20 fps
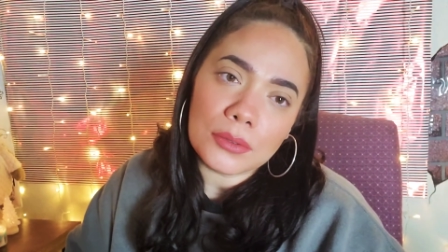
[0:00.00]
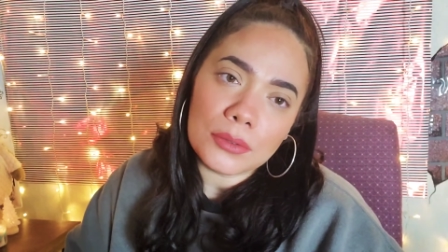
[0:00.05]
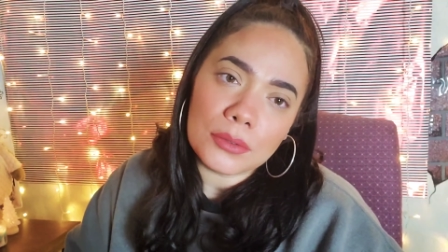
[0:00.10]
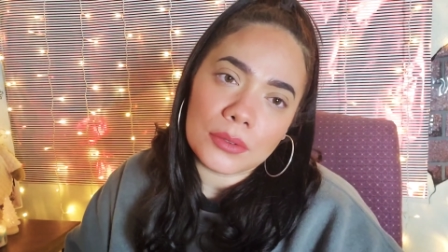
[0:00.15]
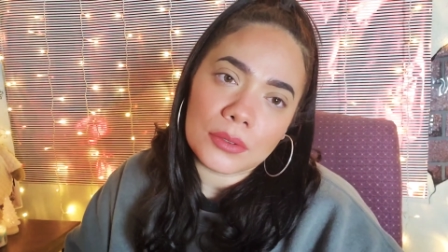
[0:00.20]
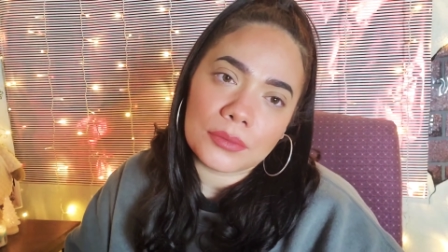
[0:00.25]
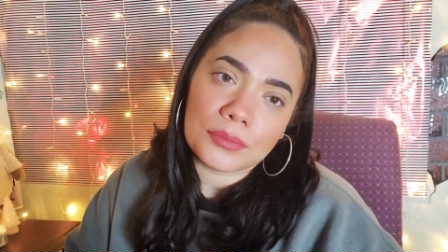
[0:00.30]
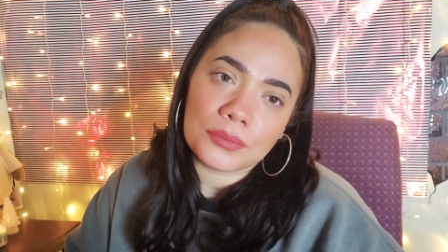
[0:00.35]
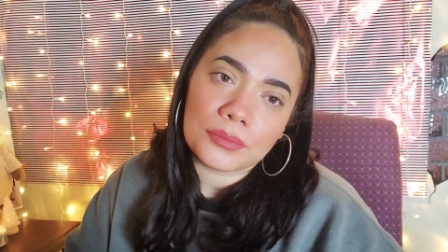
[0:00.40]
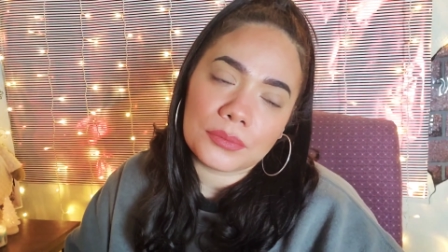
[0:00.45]

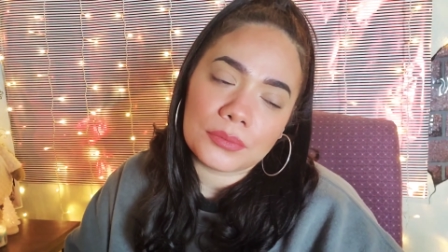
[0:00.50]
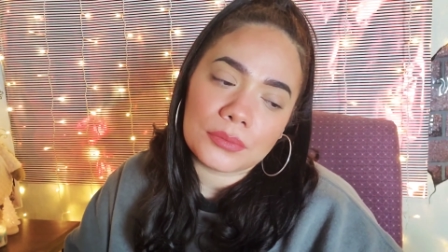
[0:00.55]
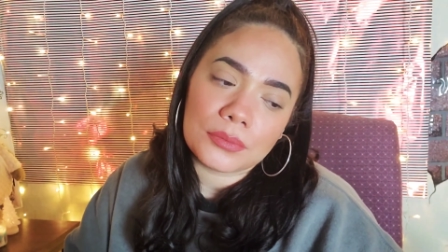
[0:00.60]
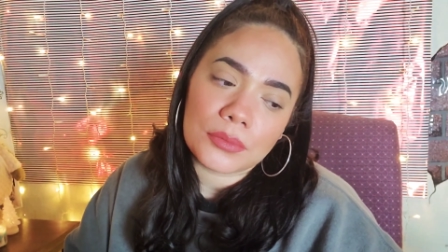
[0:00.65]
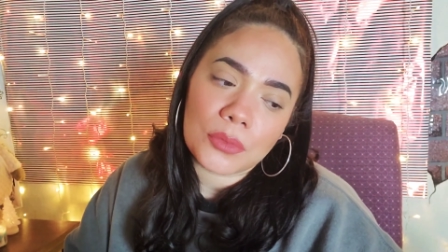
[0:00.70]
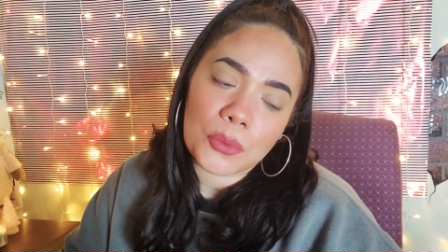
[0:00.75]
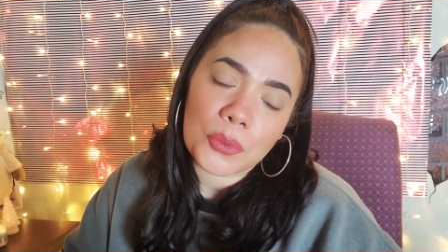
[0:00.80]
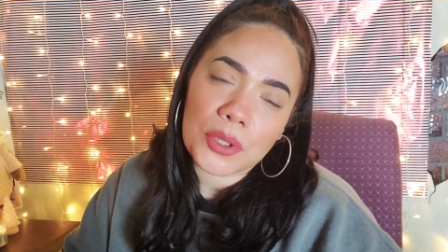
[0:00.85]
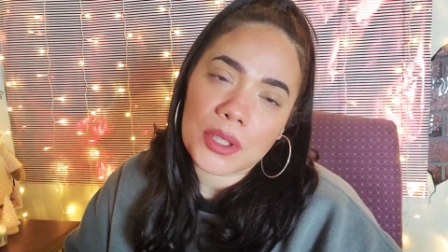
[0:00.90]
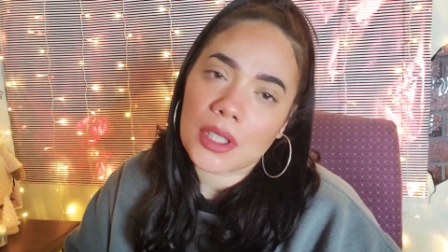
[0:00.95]
Ooh,
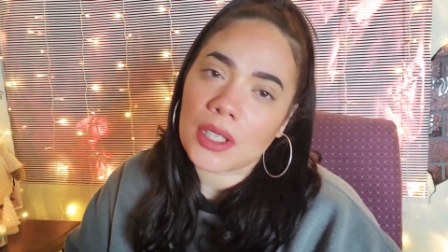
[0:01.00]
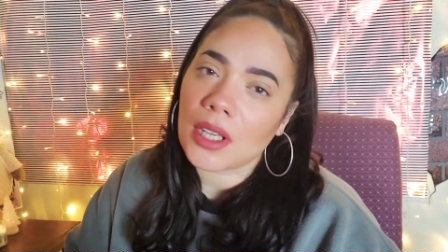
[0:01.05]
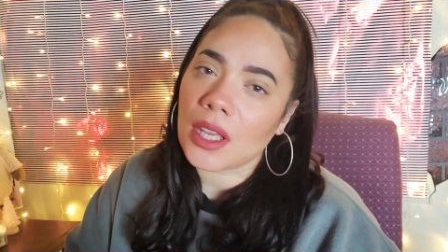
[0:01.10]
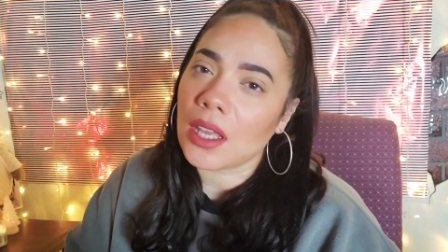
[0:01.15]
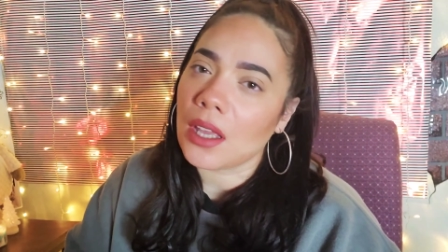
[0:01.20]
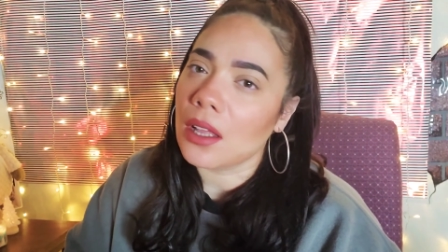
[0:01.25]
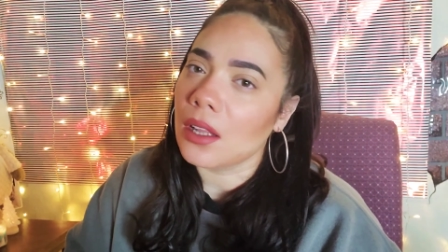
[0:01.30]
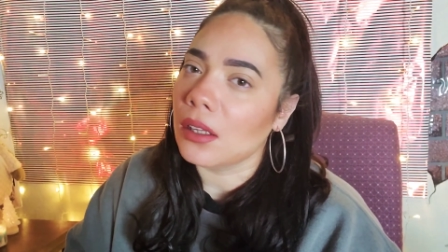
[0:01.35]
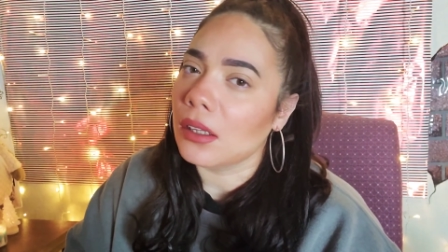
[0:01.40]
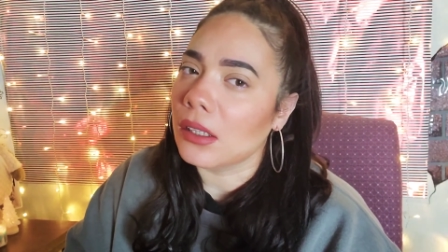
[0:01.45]
we're
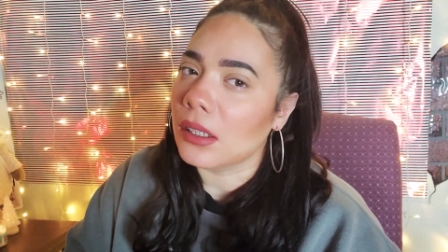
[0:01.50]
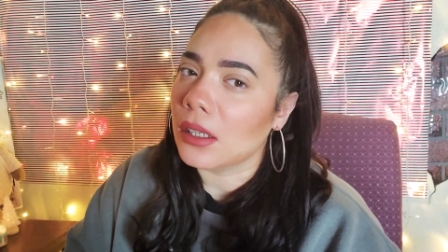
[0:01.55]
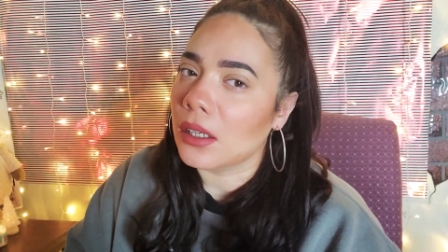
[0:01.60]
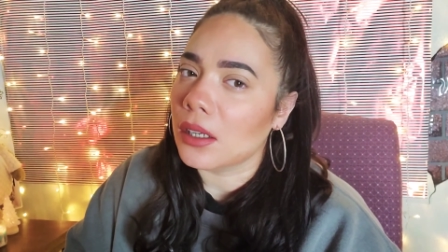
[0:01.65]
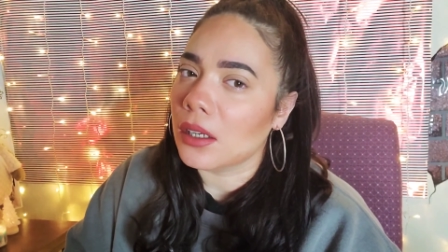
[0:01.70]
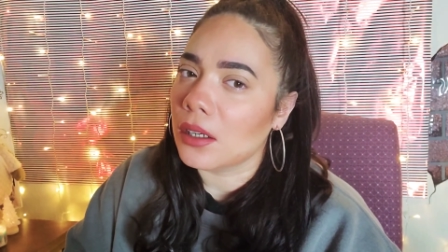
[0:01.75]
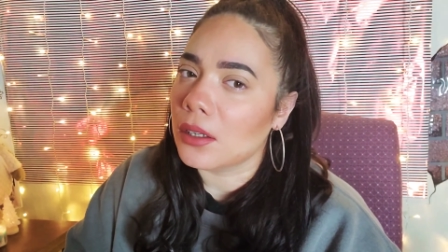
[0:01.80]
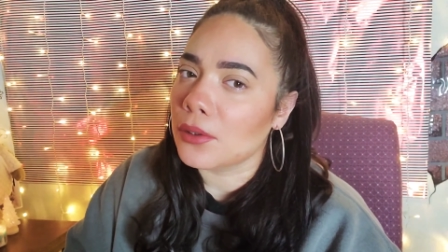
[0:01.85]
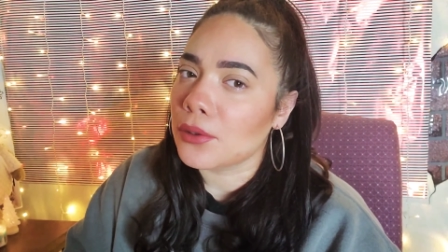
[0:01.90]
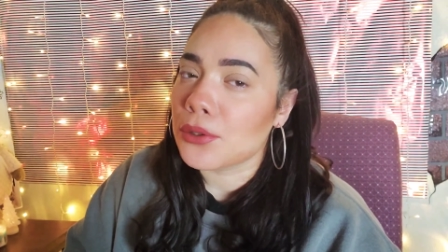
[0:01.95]
looking a
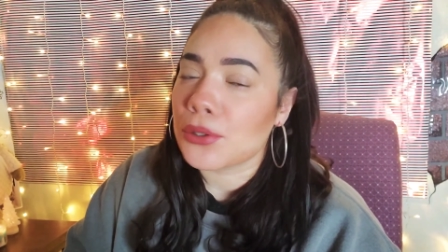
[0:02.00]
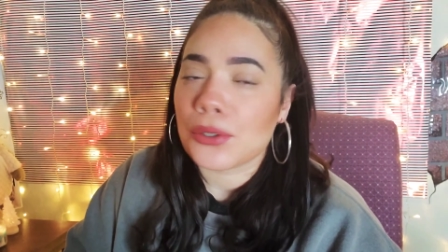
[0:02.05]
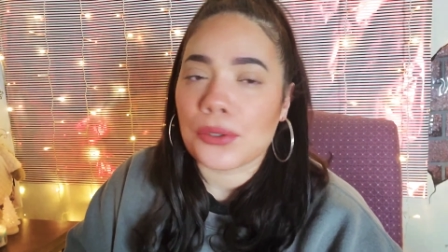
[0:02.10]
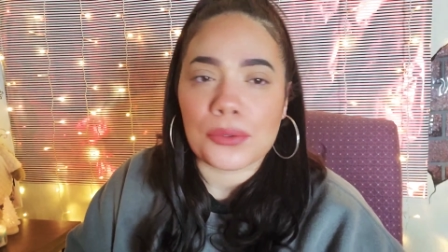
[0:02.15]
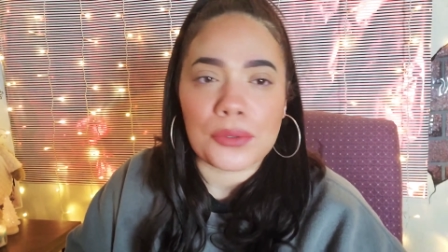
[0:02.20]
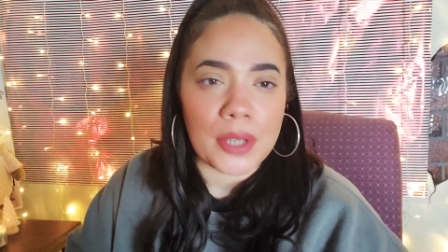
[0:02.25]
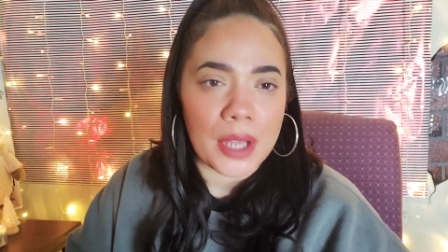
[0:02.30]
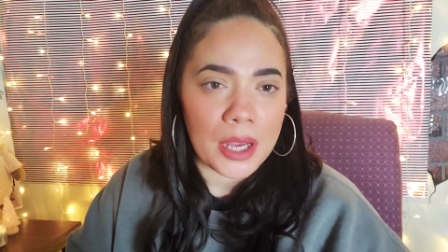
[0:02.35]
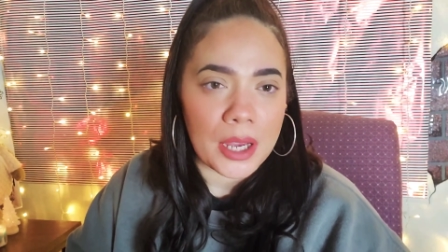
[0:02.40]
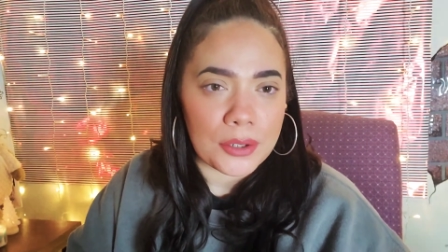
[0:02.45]
little
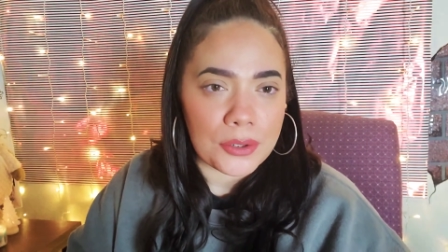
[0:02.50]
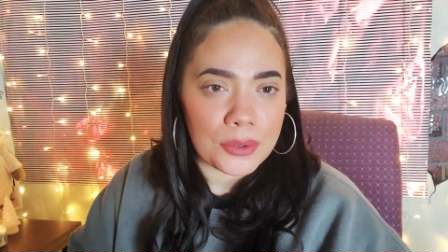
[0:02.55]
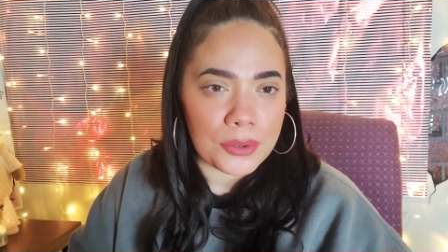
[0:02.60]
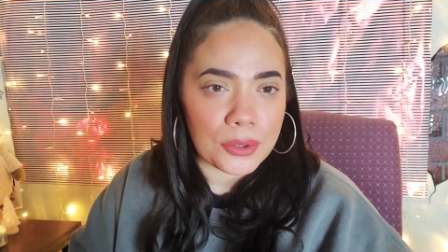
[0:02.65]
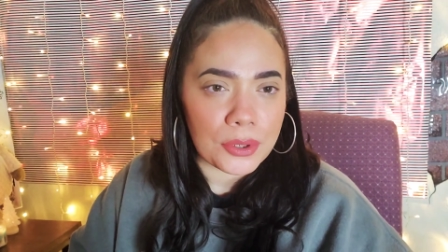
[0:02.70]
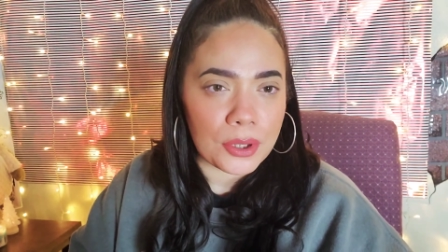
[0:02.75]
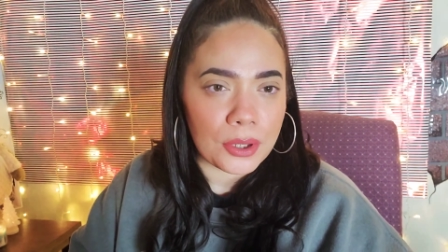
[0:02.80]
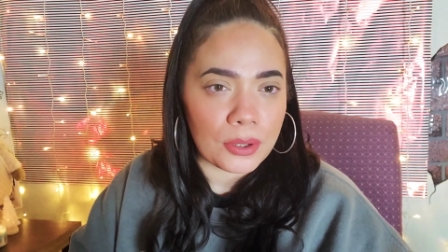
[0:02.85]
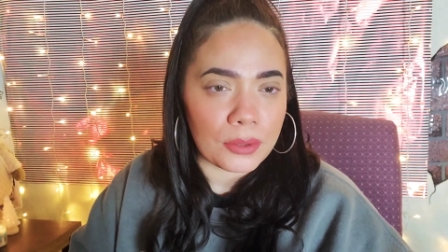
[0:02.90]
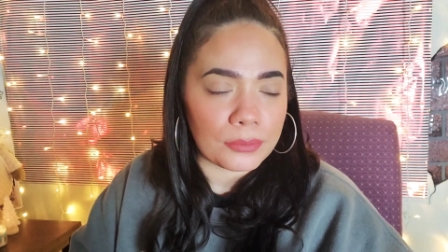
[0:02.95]
too
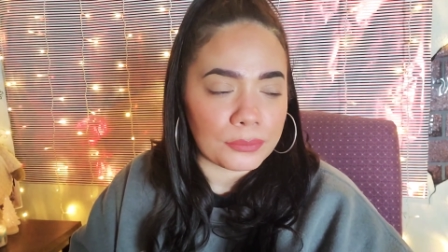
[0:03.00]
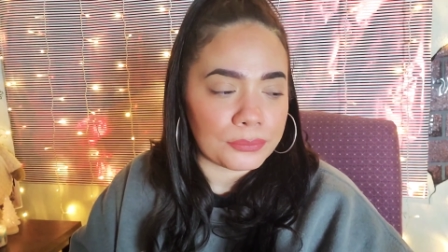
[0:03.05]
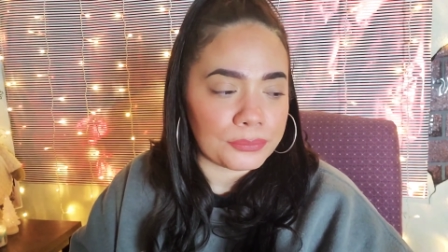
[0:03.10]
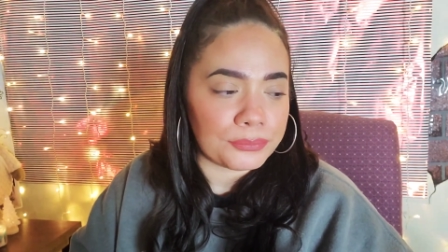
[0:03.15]
natural.